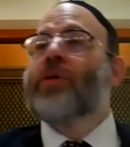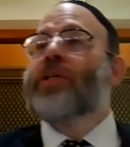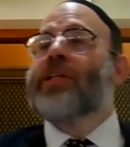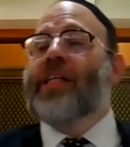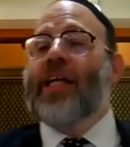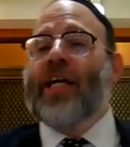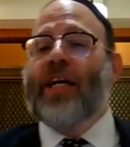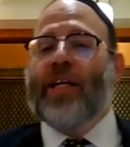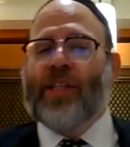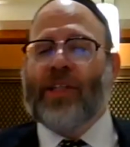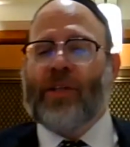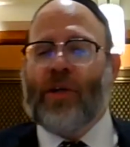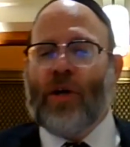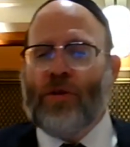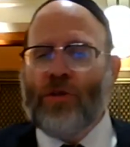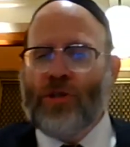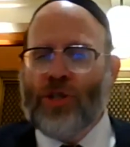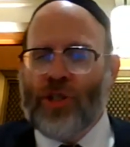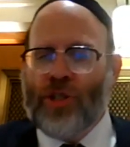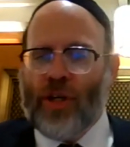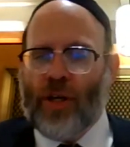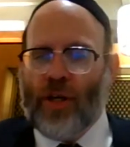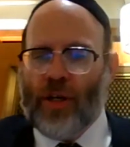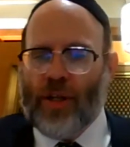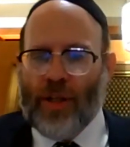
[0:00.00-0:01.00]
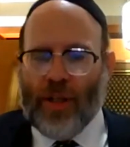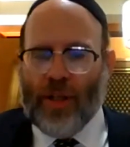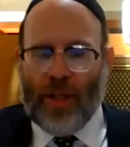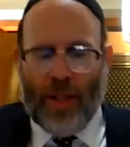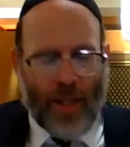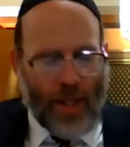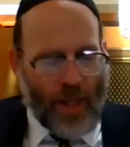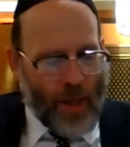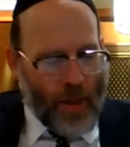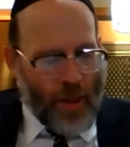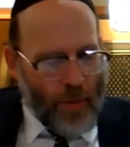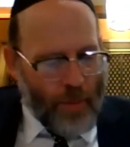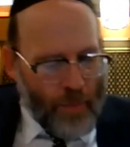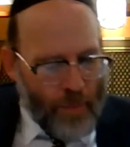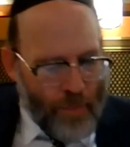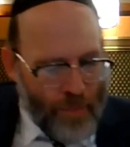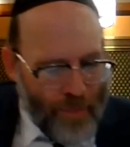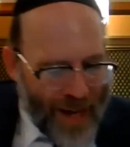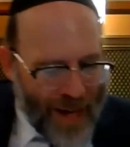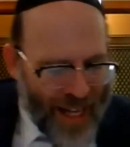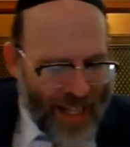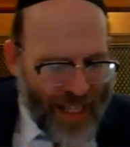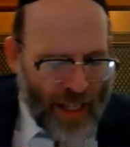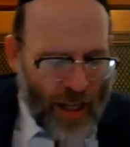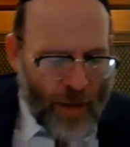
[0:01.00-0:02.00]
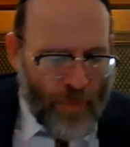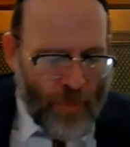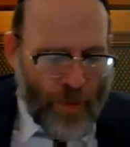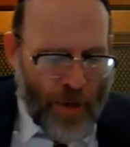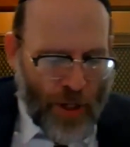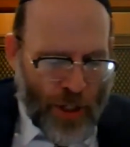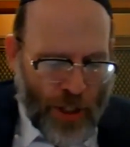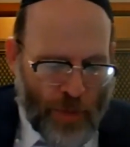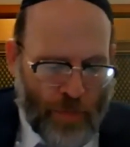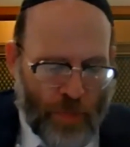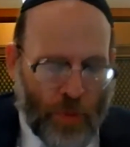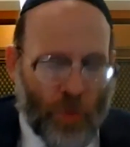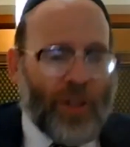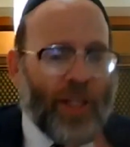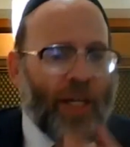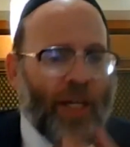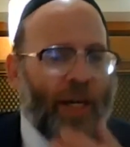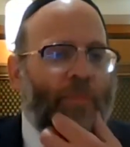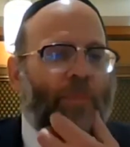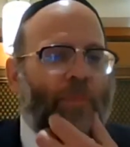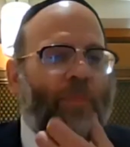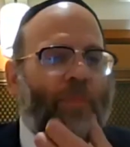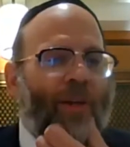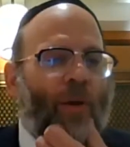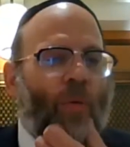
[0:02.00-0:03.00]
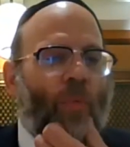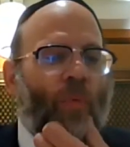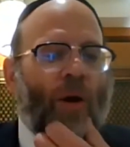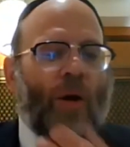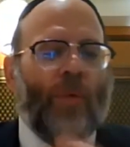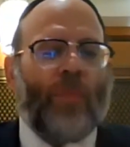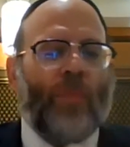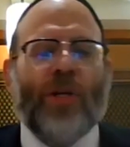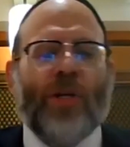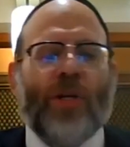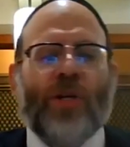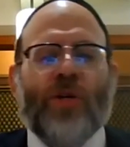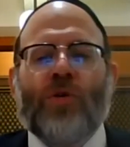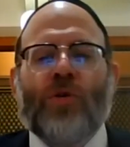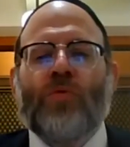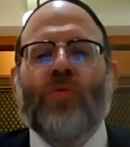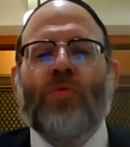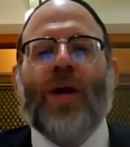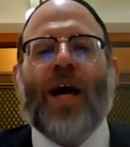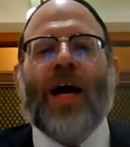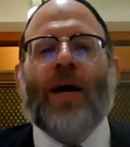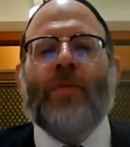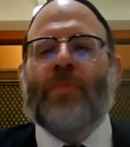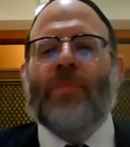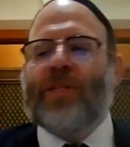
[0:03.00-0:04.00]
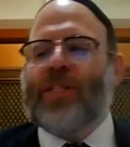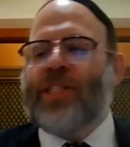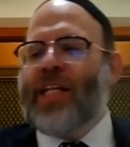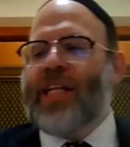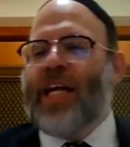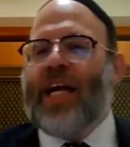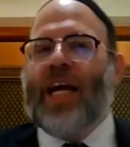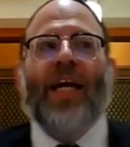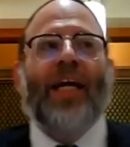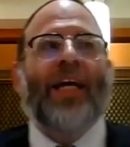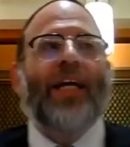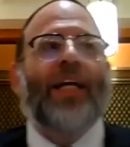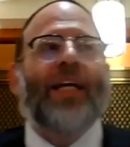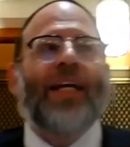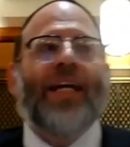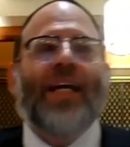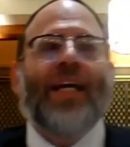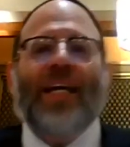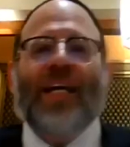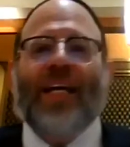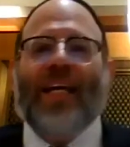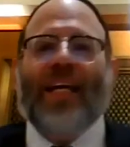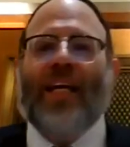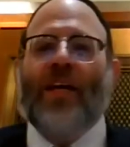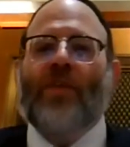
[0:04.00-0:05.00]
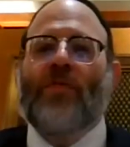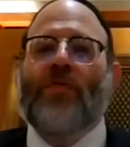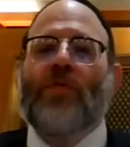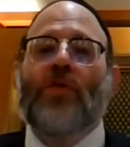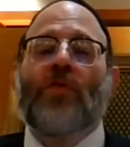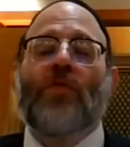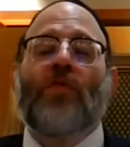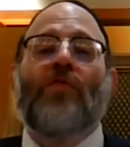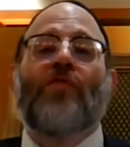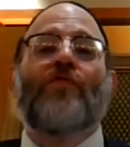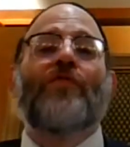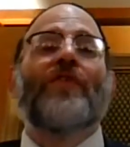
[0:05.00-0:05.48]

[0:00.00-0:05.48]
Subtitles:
would say it's kosher. Now, what would you rather say if you